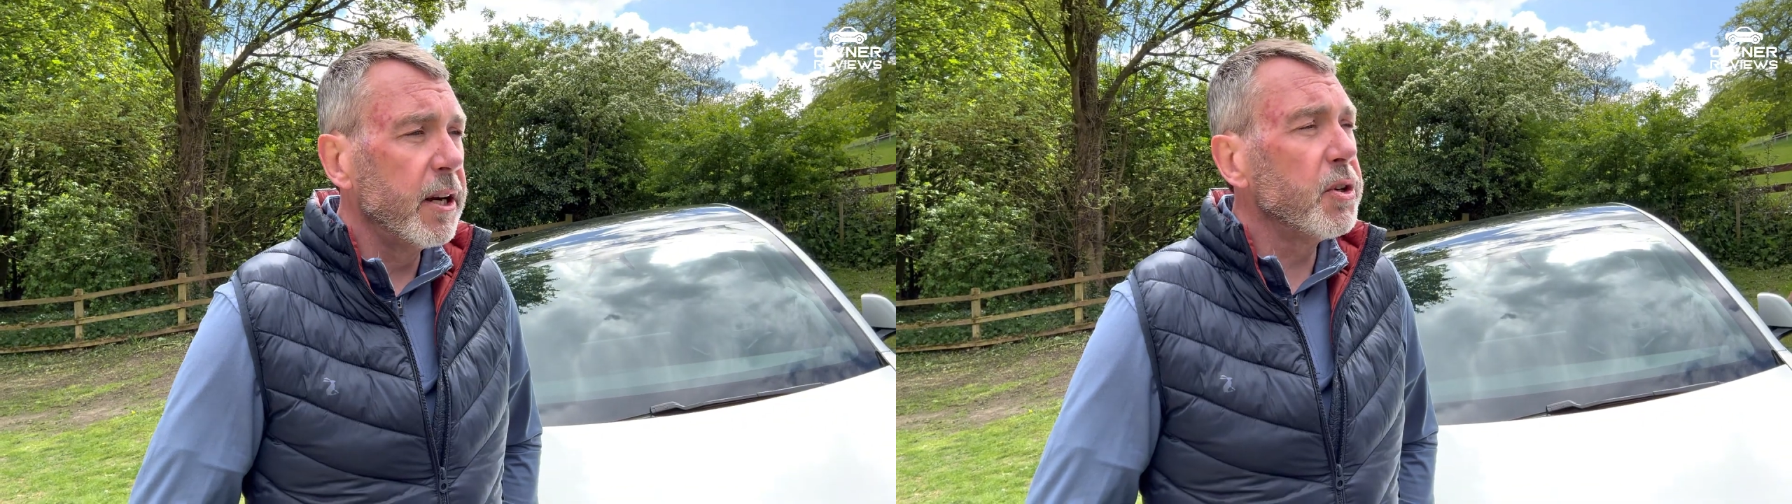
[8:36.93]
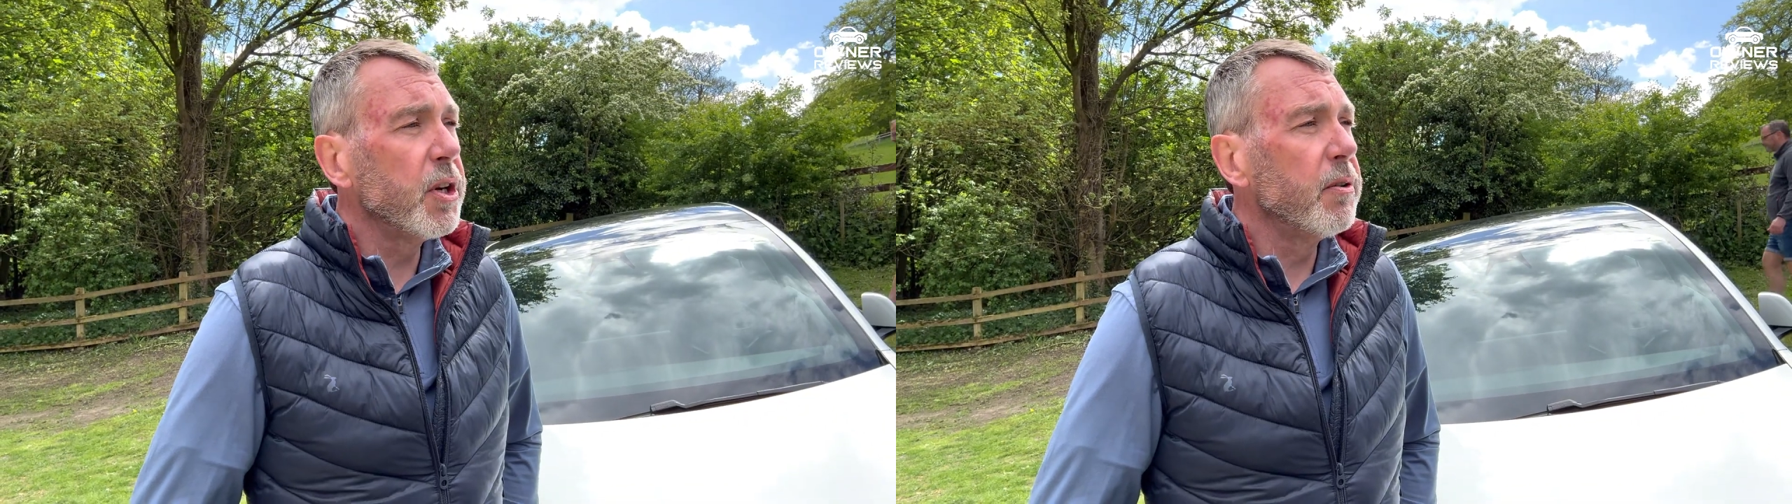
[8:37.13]

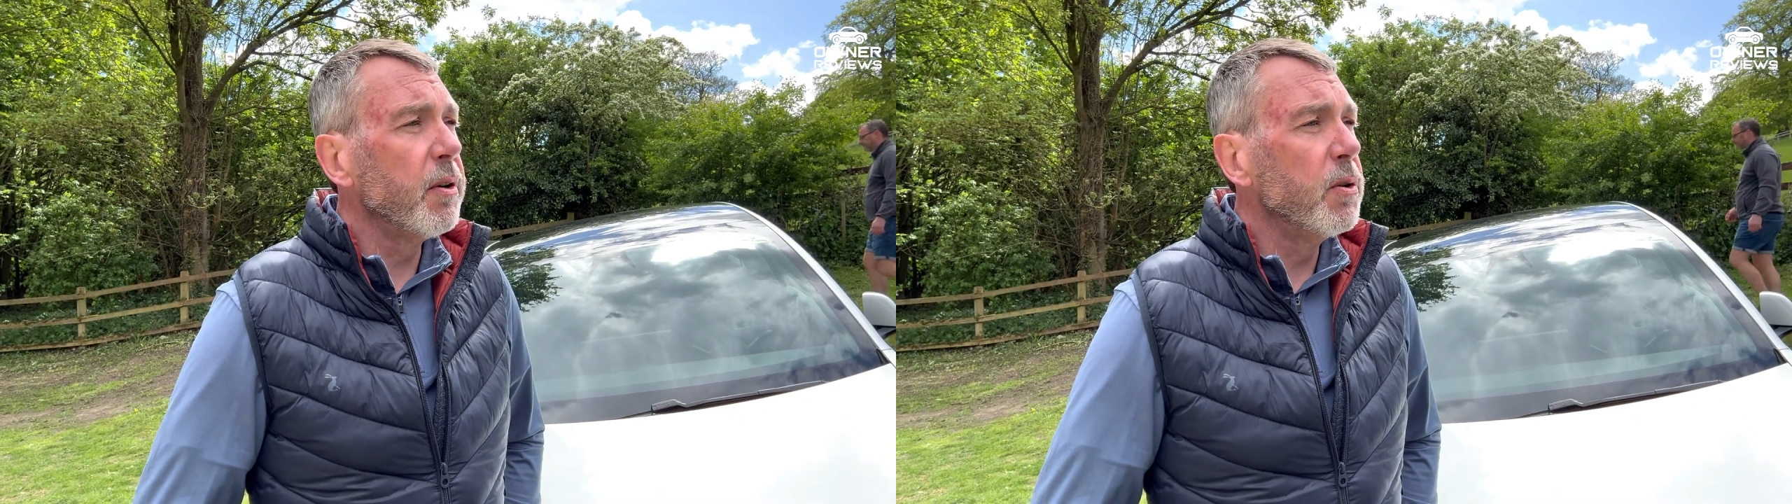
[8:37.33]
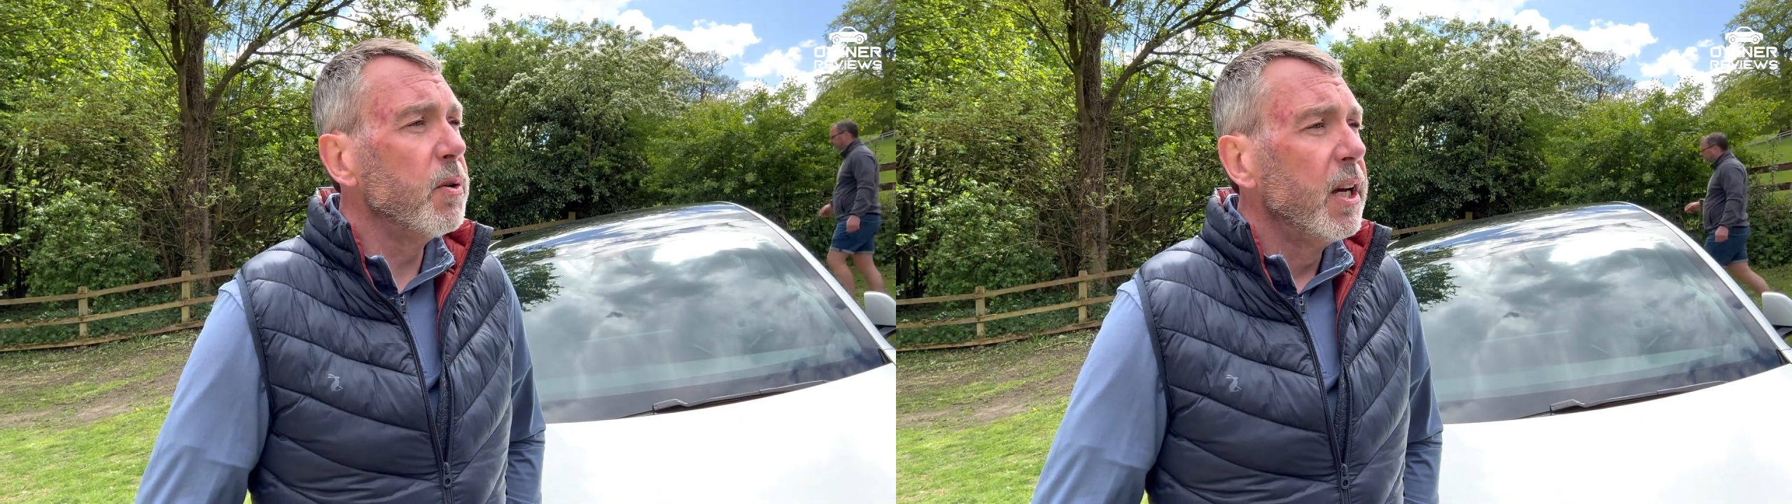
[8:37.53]

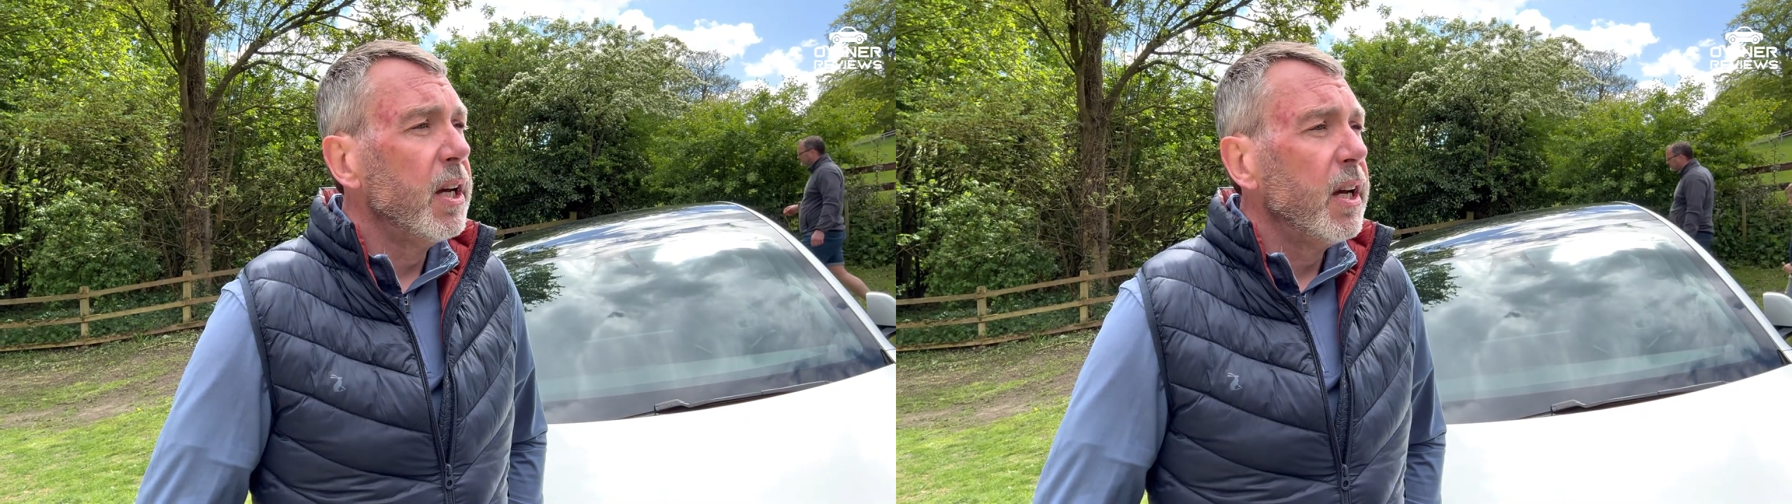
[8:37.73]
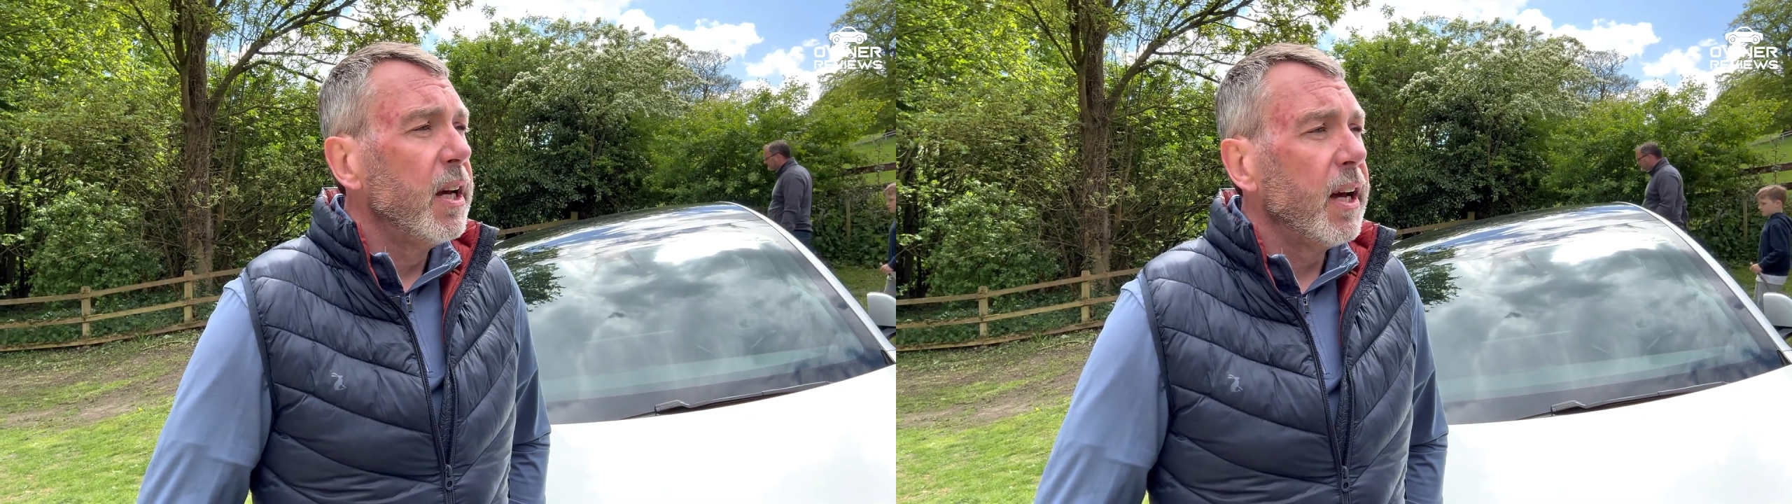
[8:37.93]
zero,
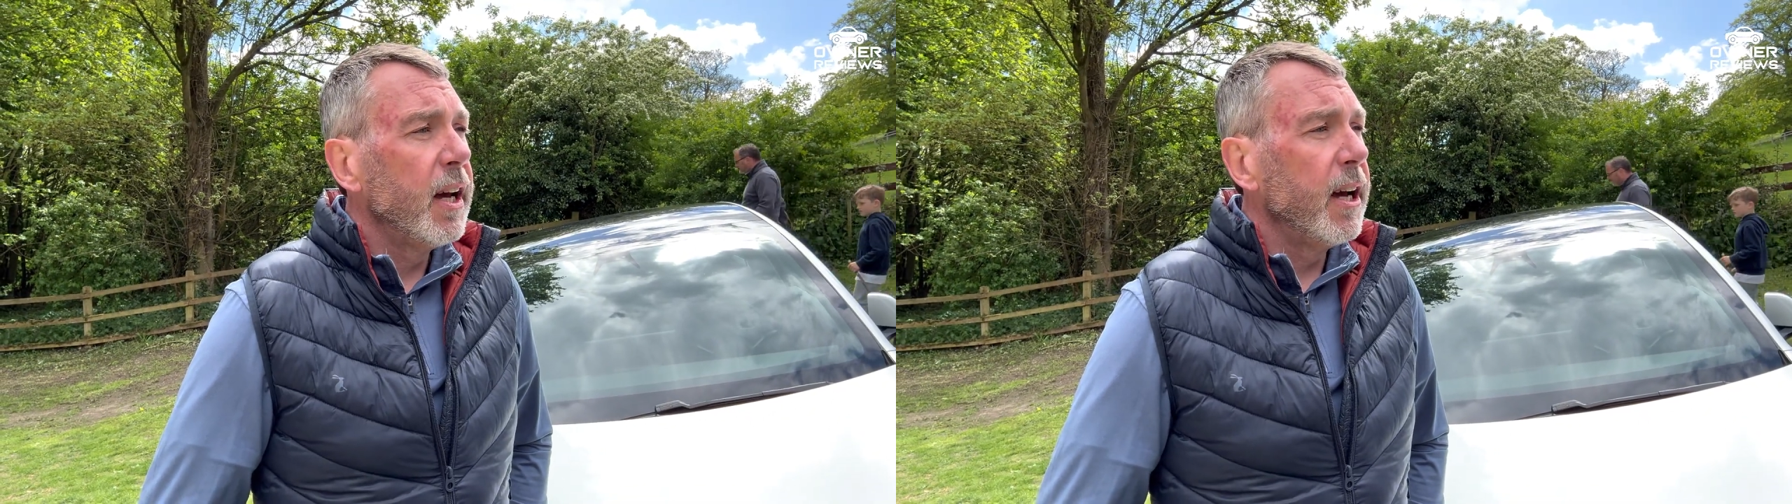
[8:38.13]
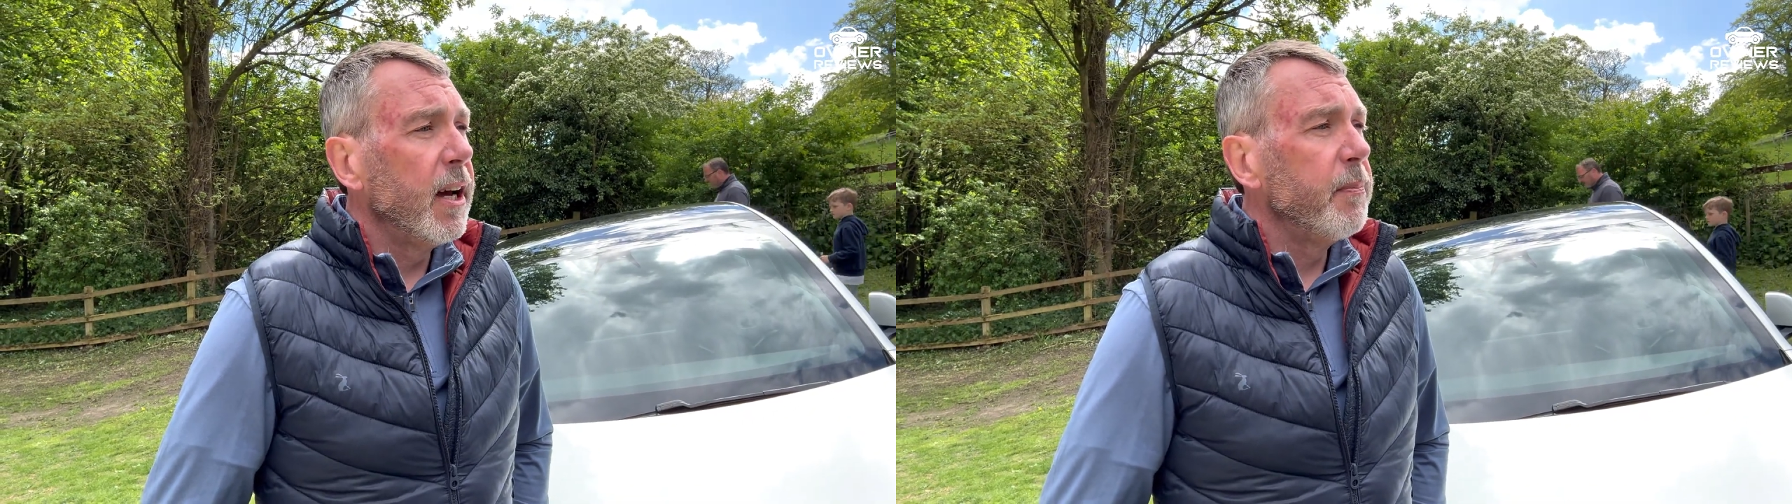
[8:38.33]

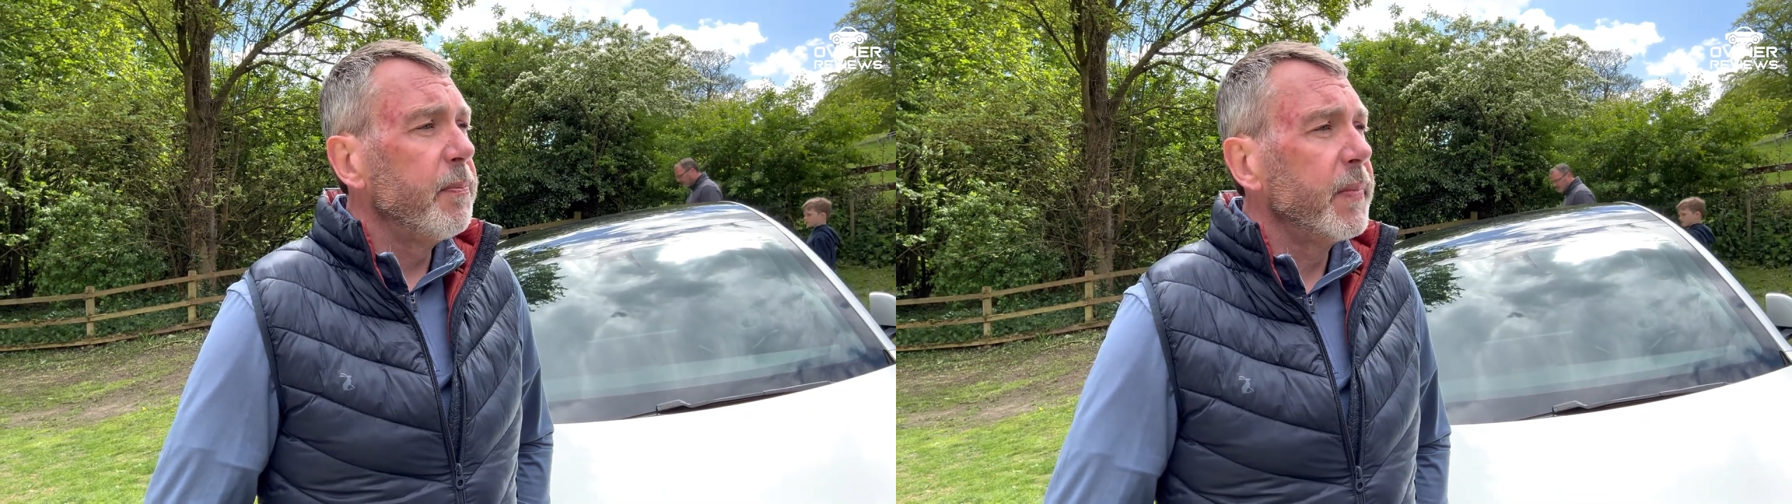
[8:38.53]
it